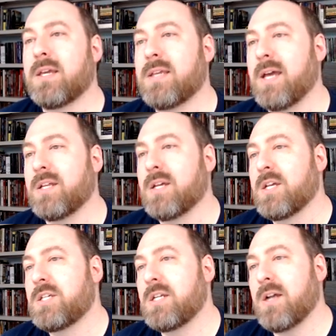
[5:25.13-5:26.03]
Yet
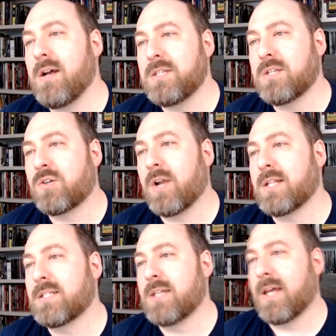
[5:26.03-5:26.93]
she
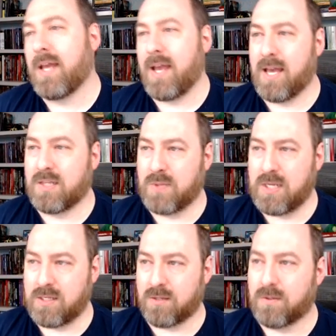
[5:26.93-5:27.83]
concentrates, as we
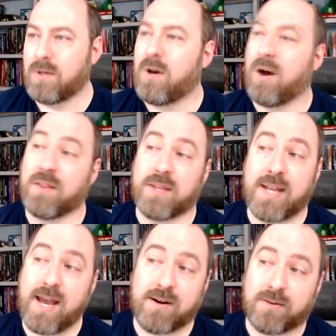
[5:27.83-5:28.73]
do, on the
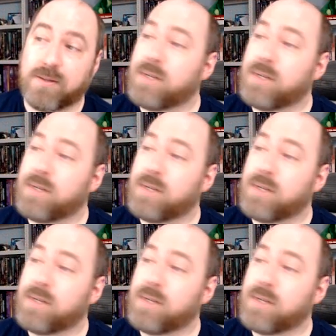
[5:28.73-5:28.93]
now.